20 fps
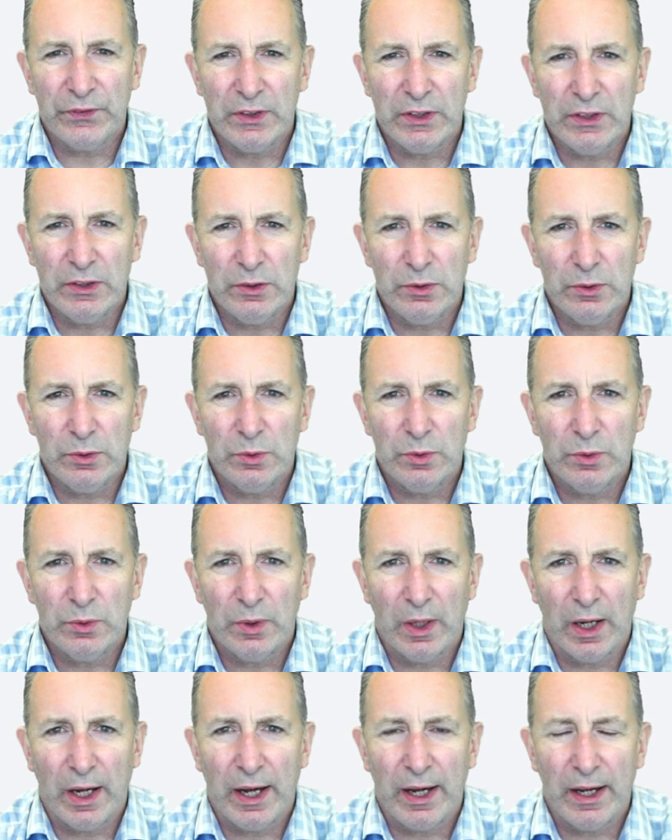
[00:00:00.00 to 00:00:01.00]
you
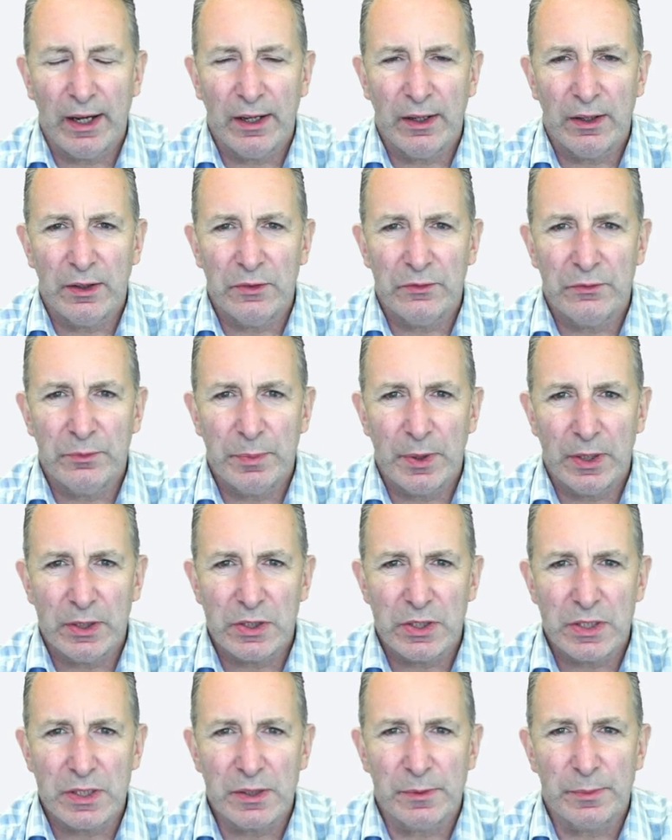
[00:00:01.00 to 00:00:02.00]
have
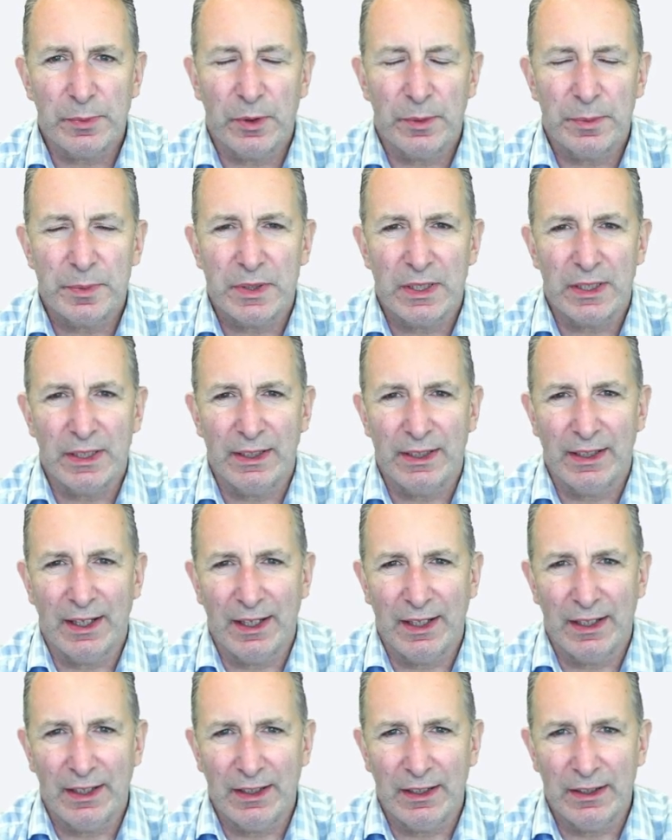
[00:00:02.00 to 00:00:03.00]
purchased a property
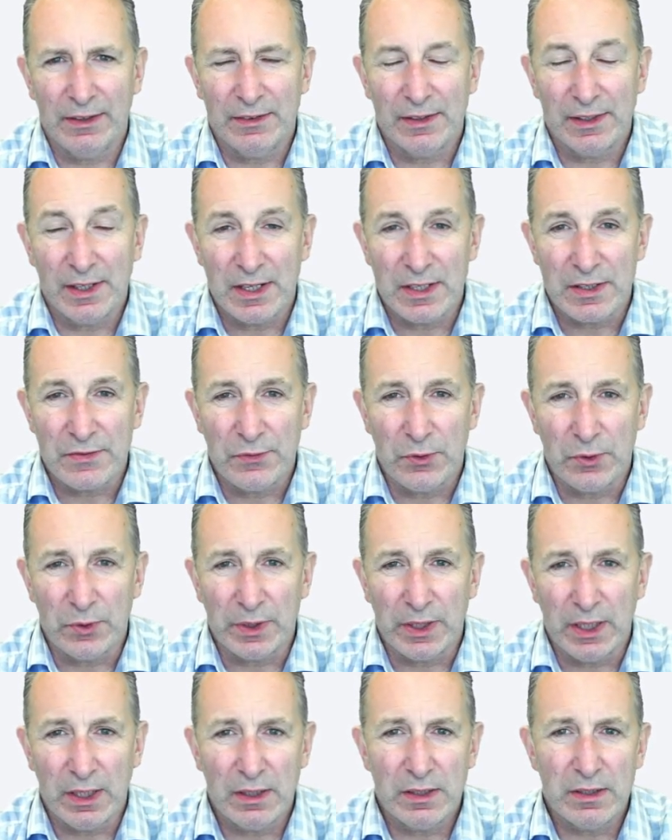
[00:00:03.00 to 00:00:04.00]
in the last 4
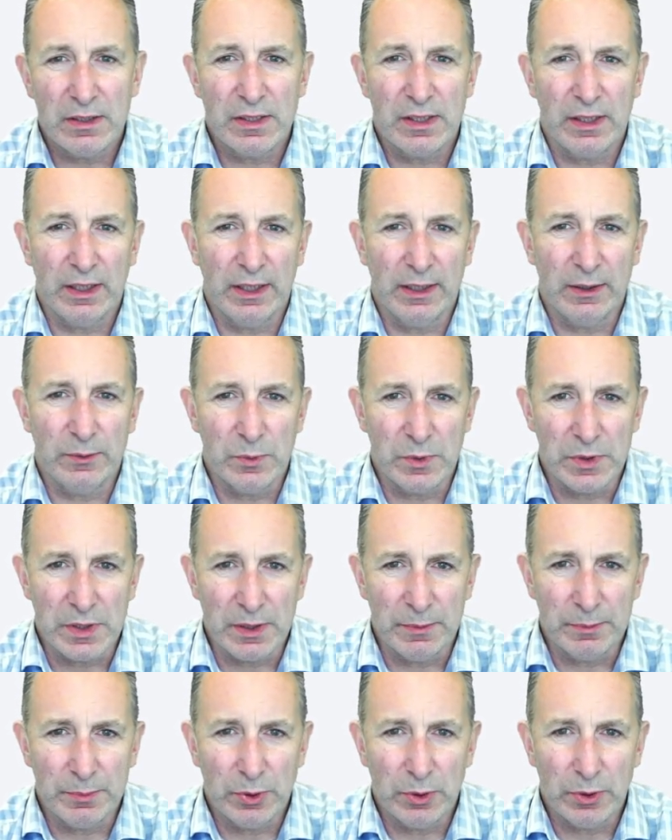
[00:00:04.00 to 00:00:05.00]
years, it was
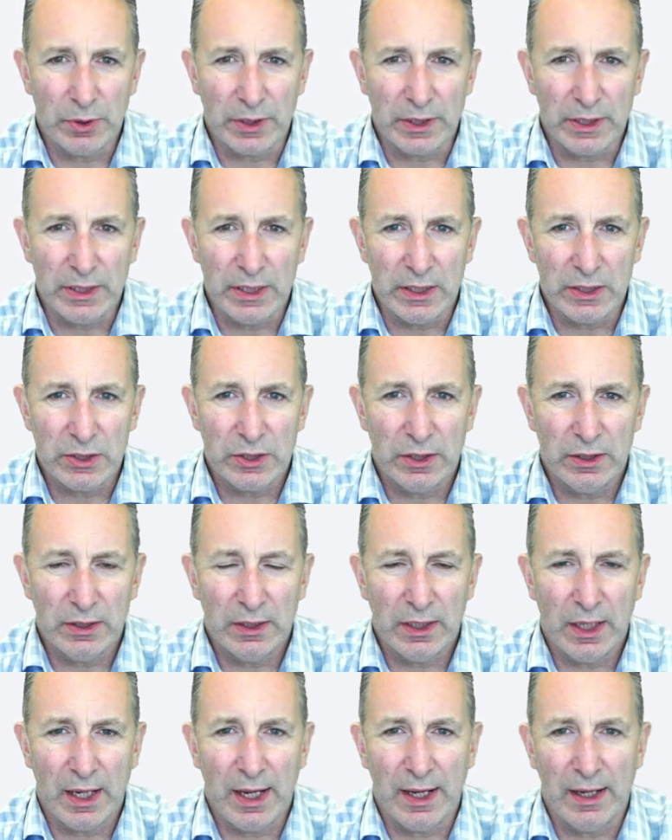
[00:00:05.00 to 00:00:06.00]
in poor
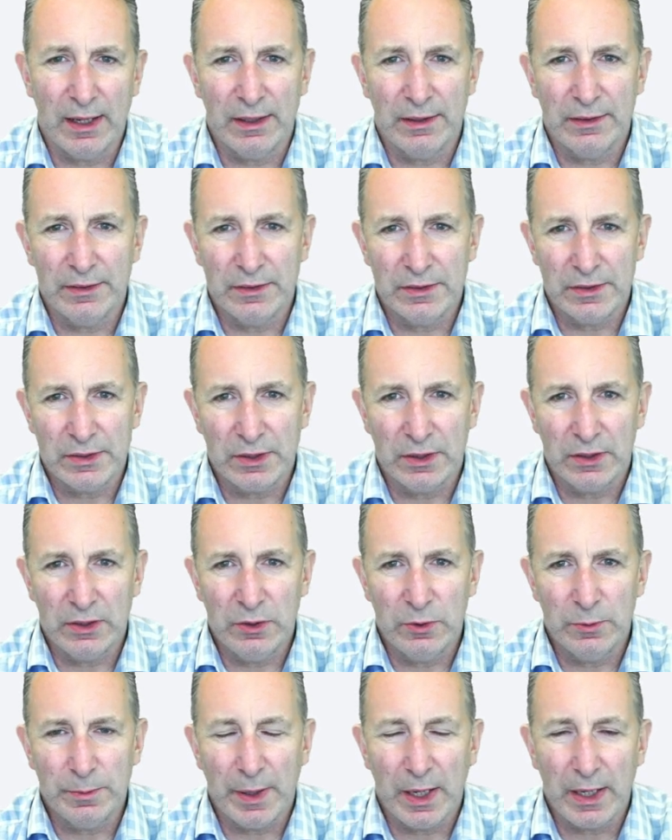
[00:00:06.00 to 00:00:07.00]
condition, and
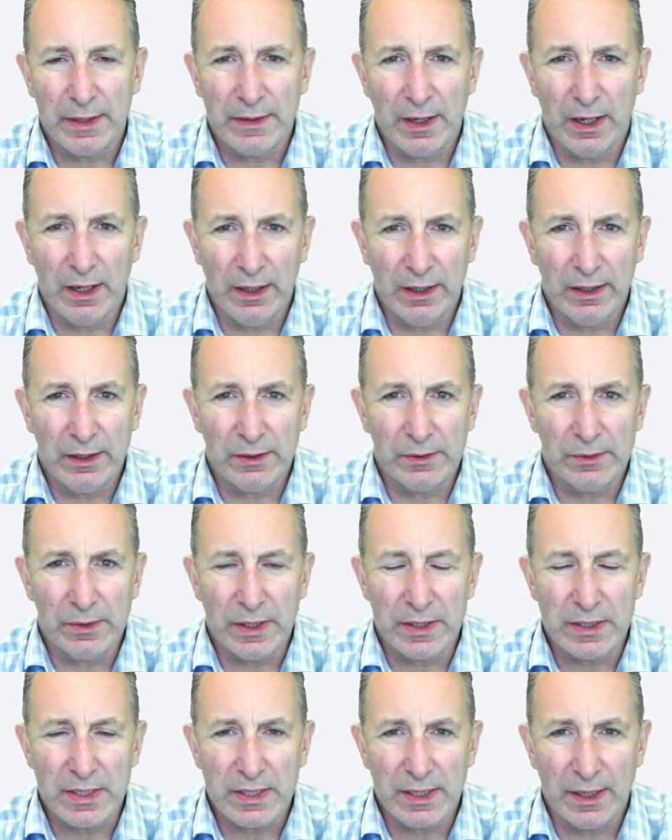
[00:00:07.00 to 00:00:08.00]
you paid the higher
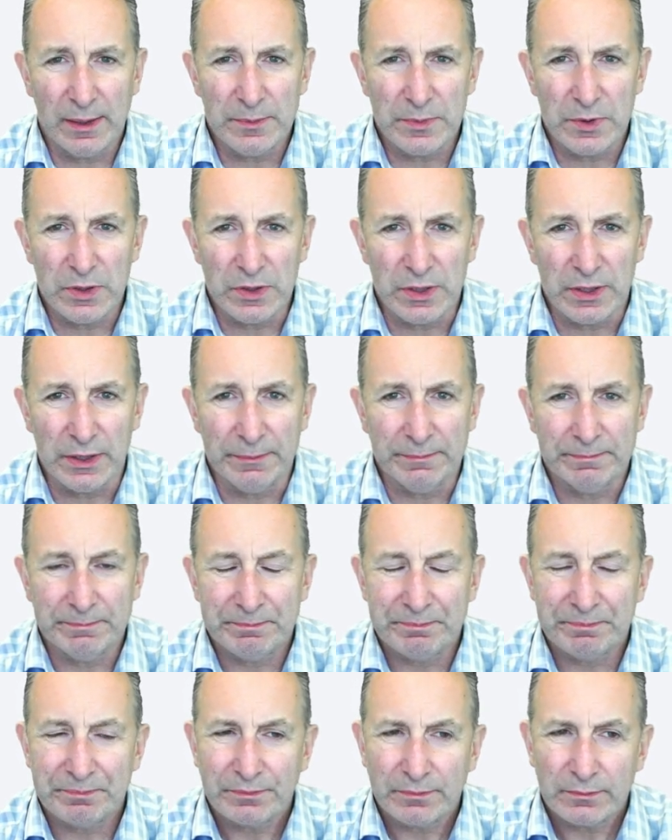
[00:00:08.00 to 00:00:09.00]
rate stamp duty,
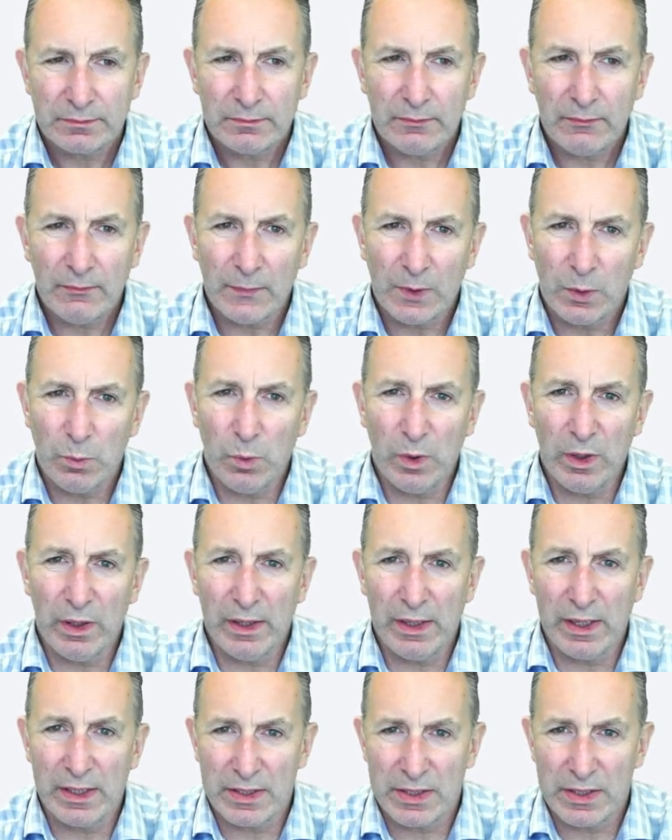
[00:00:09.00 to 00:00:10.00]
whether
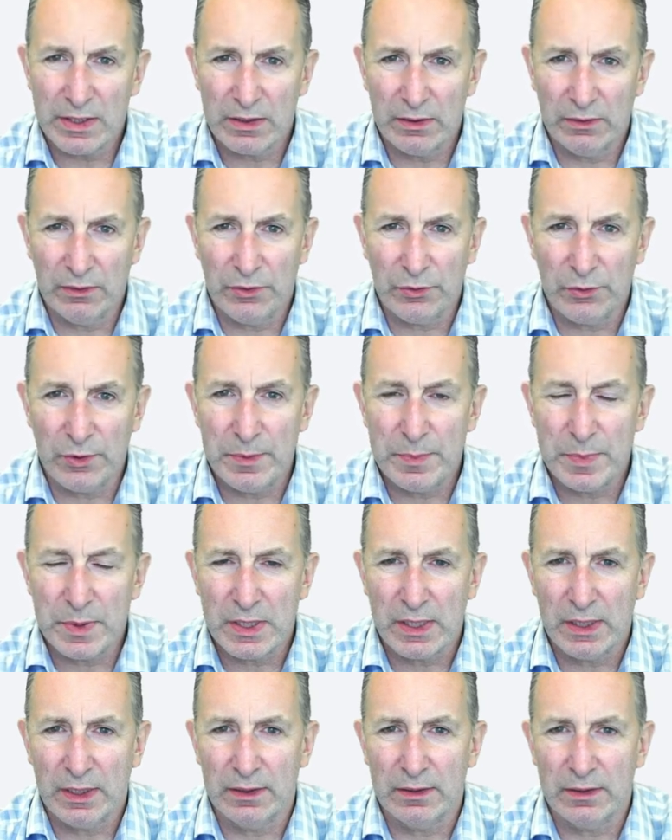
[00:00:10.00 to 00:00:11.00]
that's
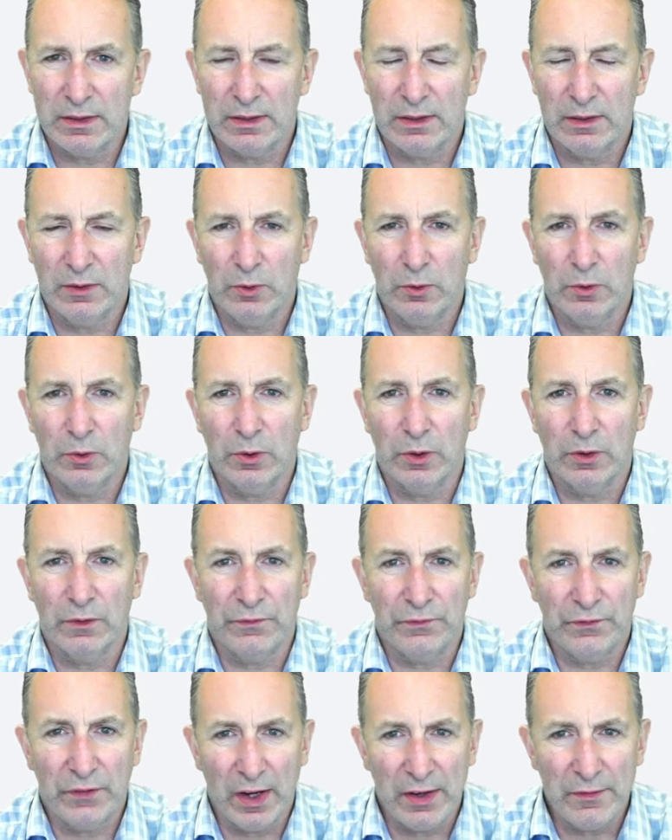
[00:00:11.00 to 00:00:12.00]
3% or
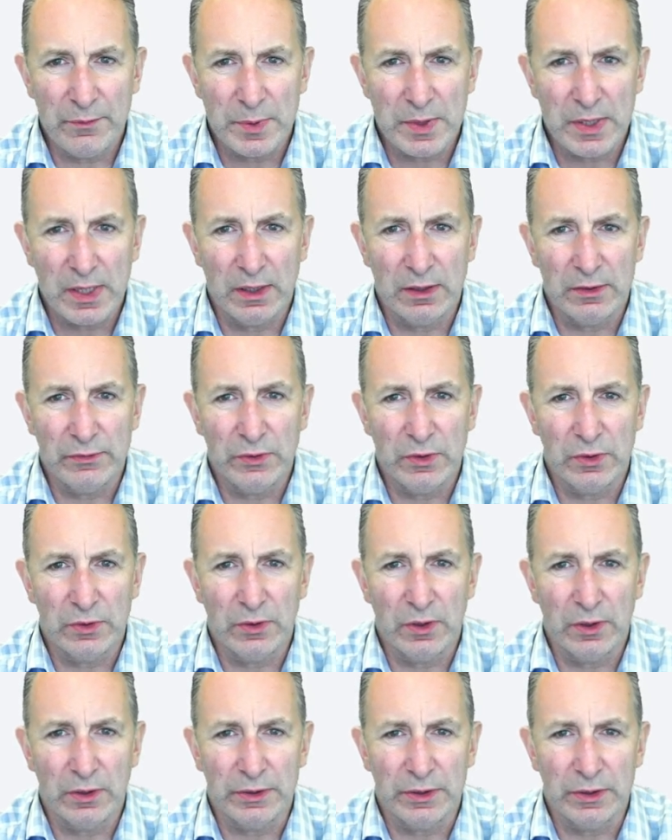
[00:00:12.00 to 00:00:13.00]
5% if you're a
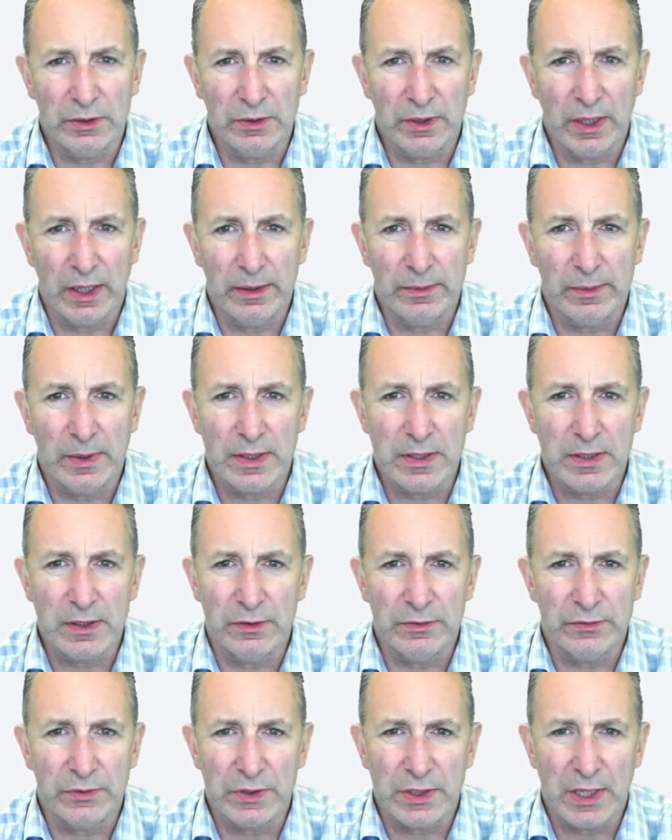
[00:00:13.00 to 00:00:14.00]
non-UK
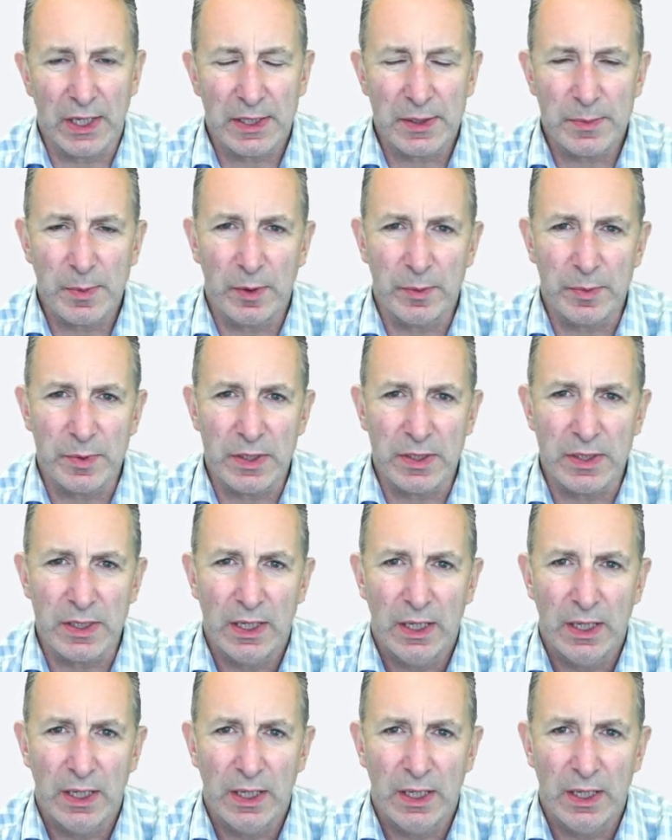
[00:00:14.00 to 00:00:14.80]
resident for tax purposes,